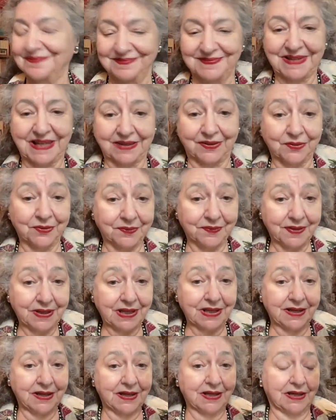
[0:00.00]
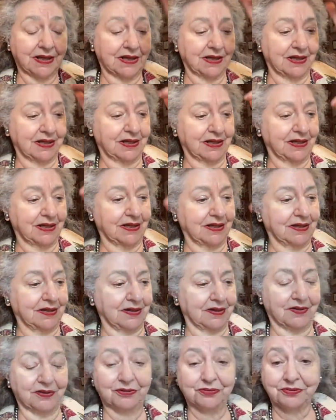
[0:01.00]
Thank you.
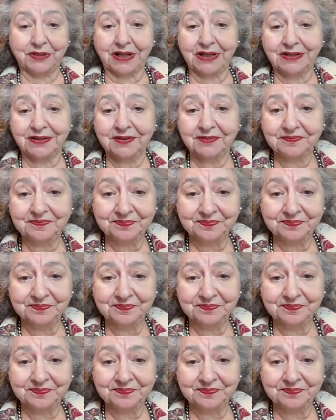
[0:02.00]
All right.